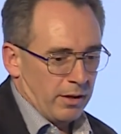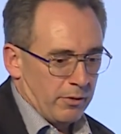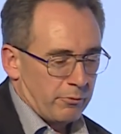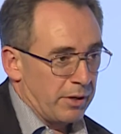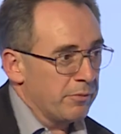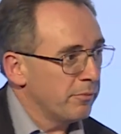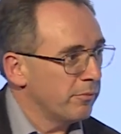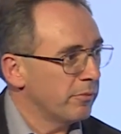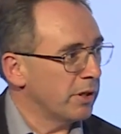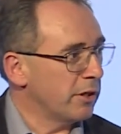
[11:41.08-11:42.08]
Right,
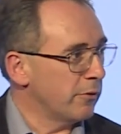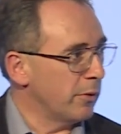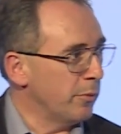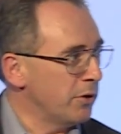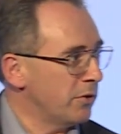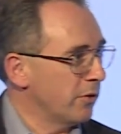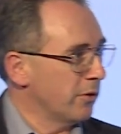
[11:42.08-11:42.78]
thank you very much.